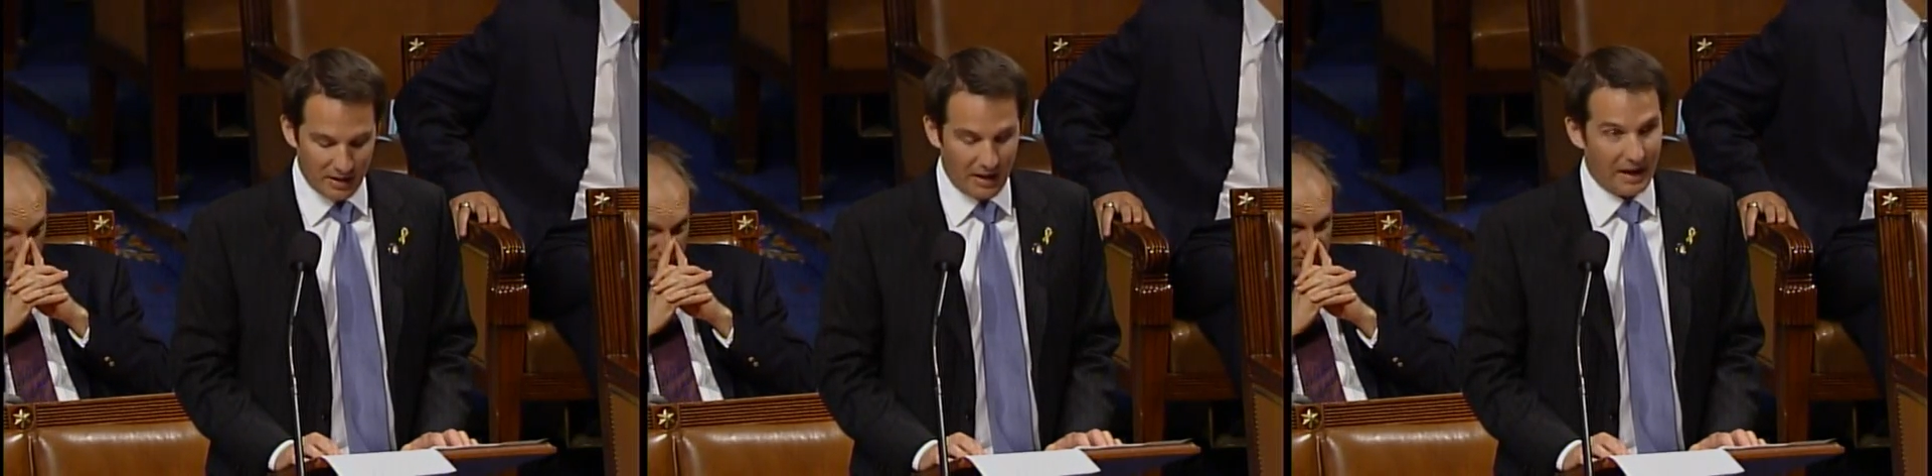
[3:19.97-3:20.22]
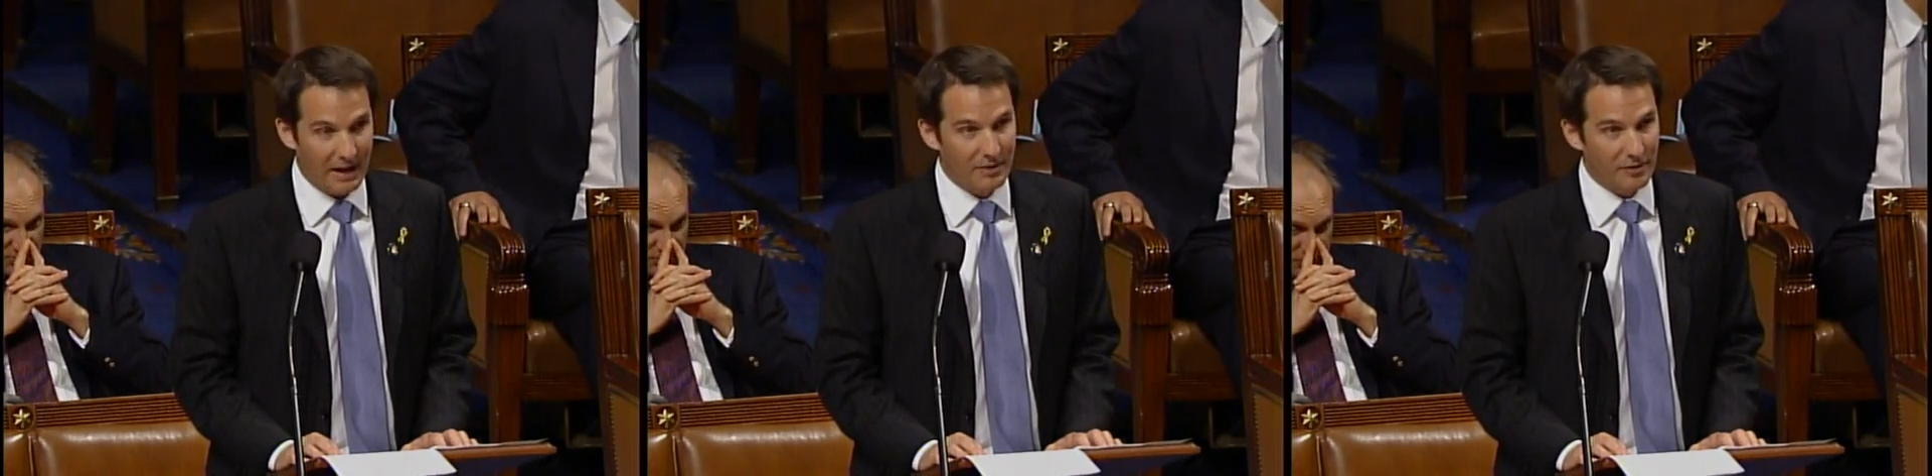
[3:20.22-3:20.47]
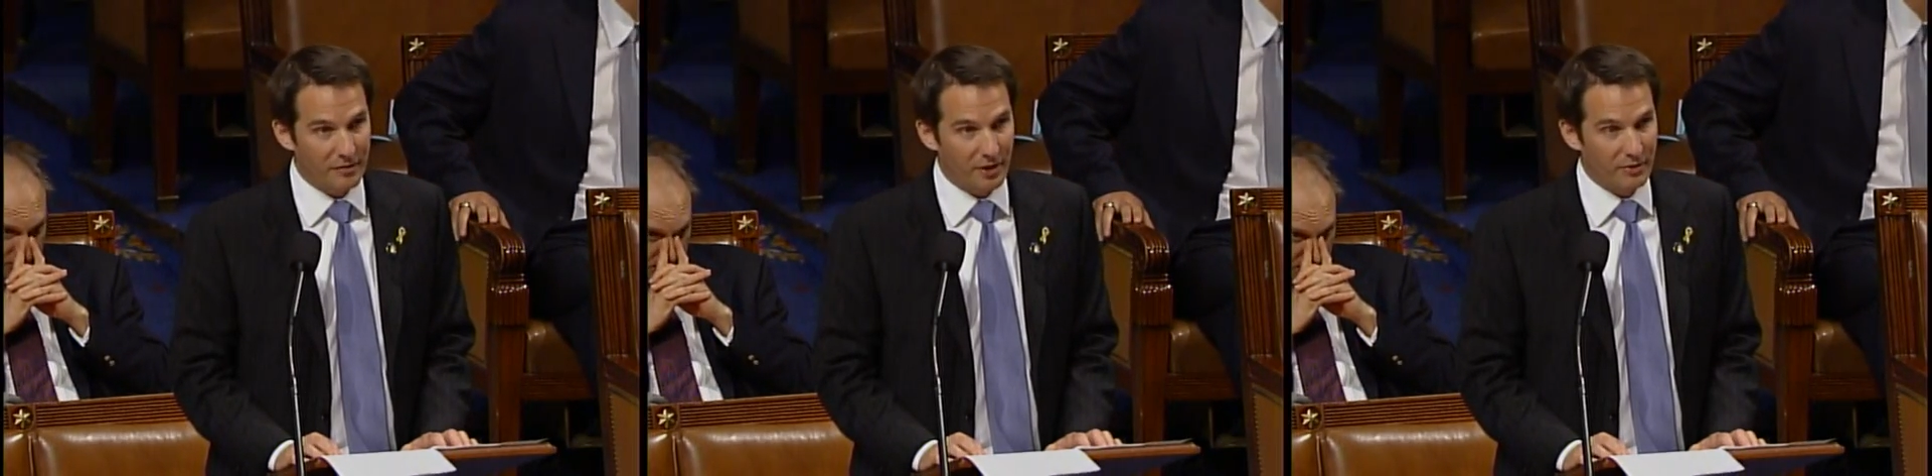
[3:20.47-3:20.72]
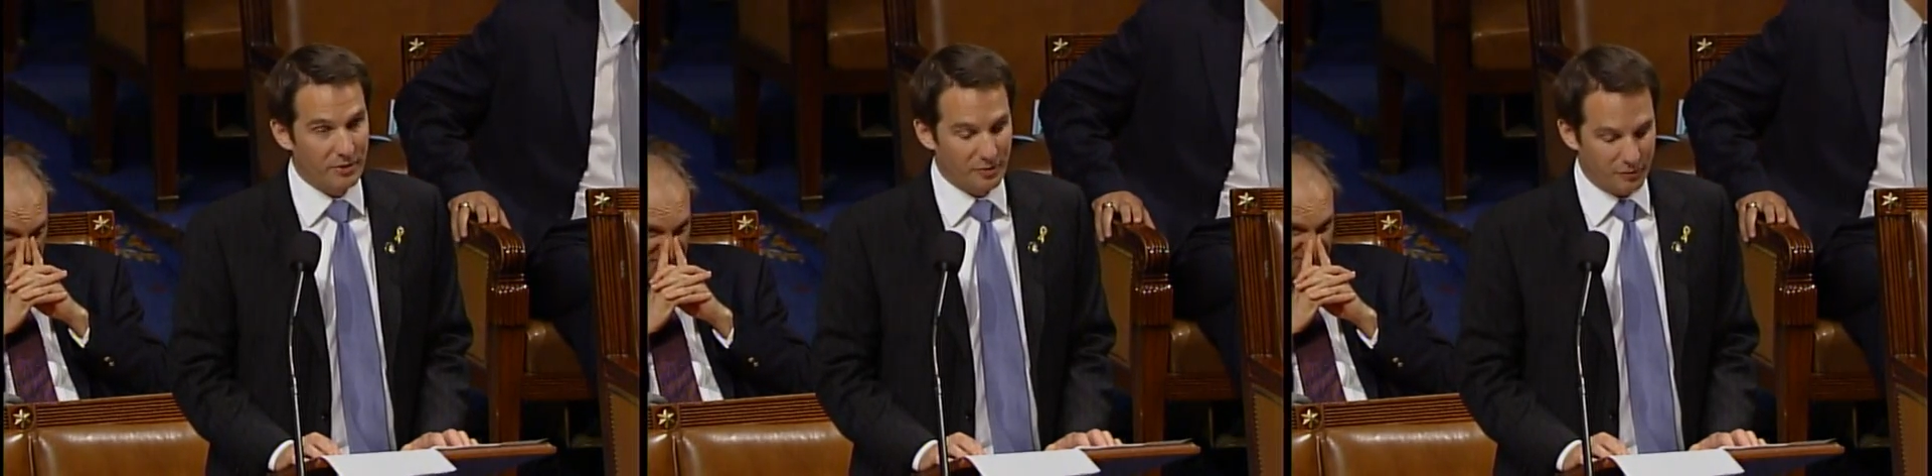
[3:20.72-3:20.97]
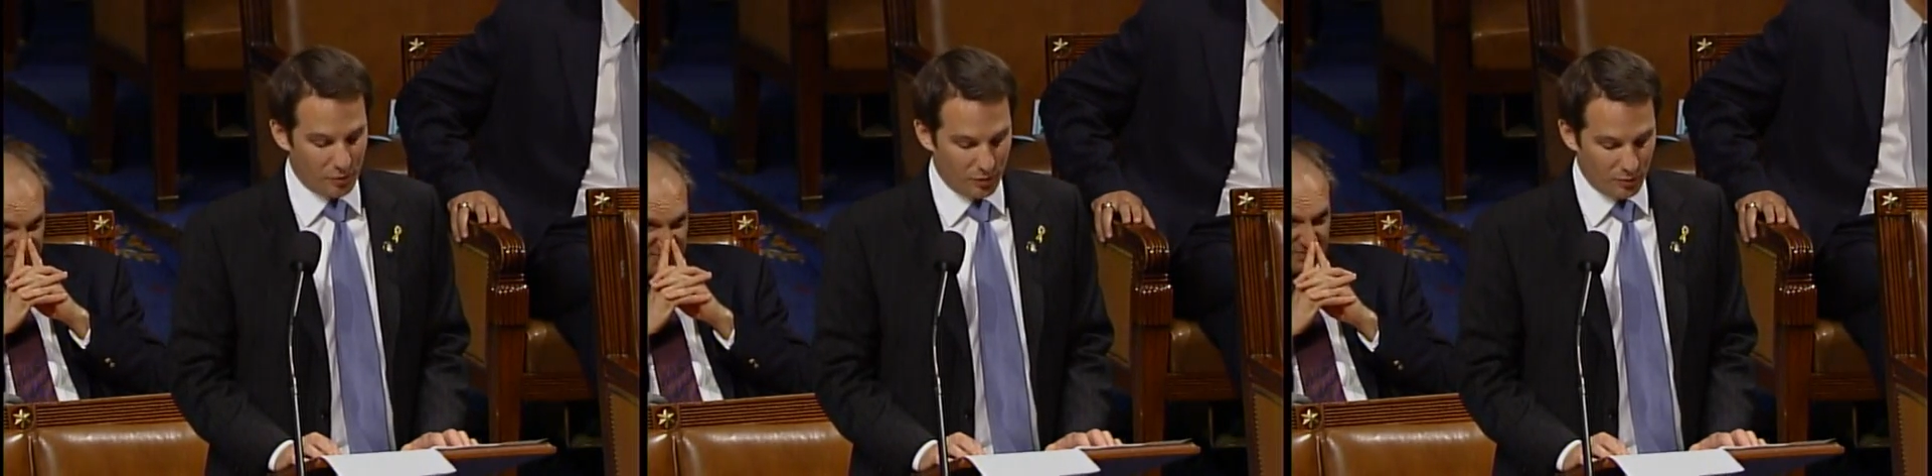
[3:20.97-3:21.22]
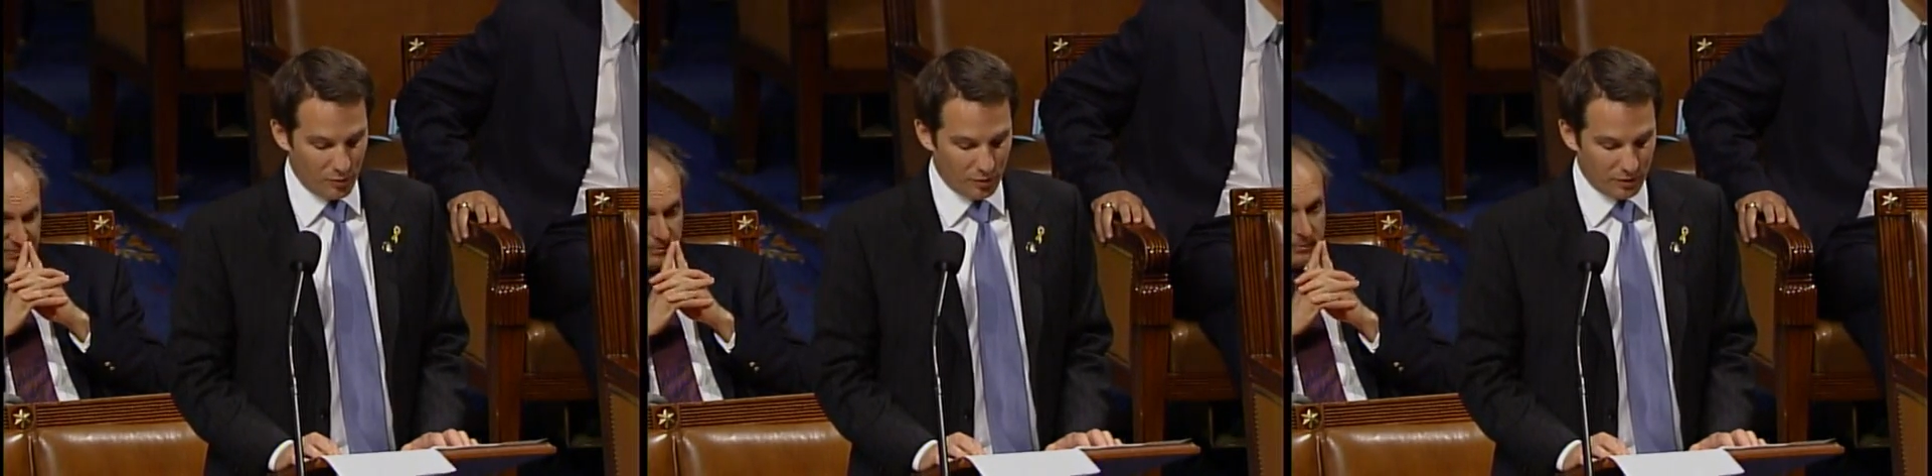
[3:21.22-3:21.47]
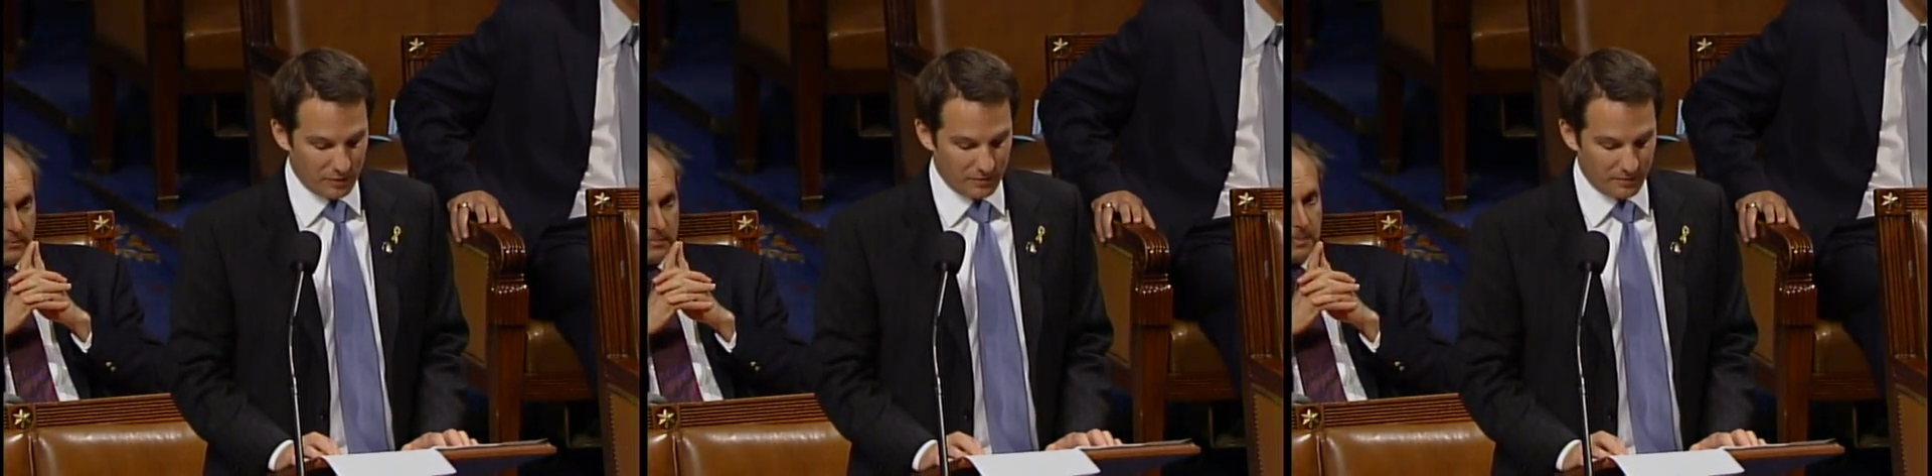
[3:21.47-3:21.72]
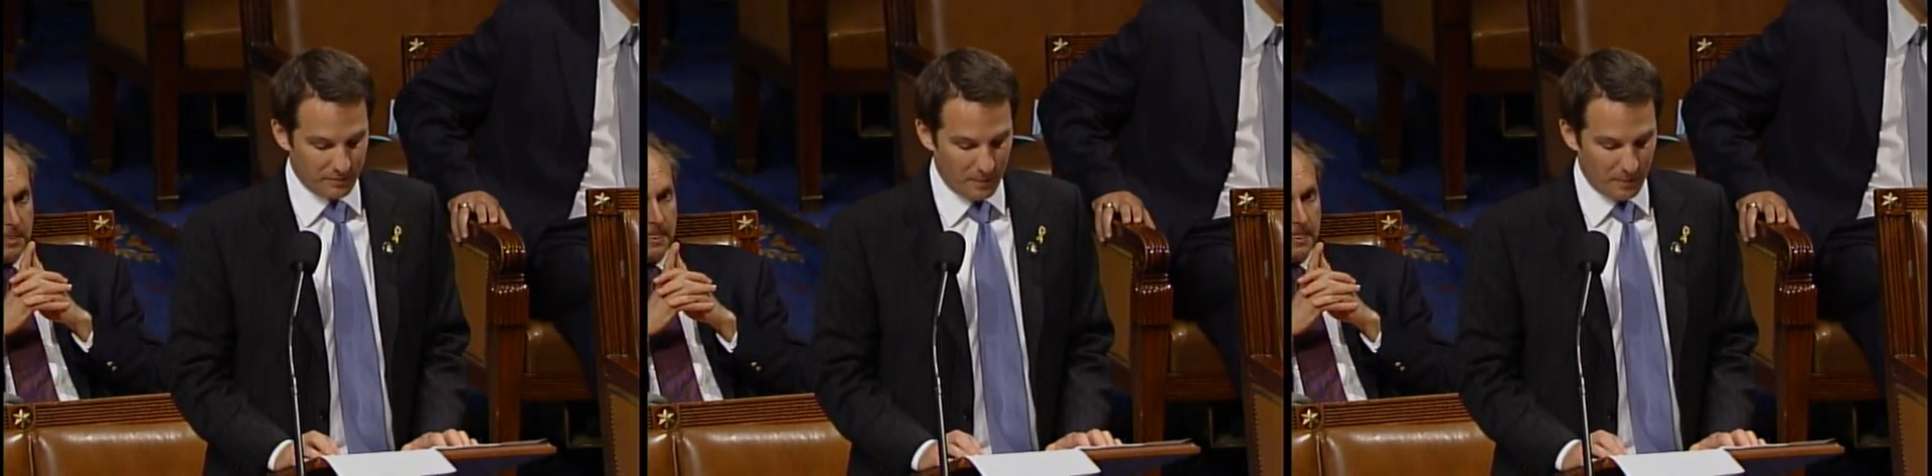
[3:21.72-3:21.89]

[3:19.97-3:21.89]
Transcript: and the Veterans of Foreign Wars.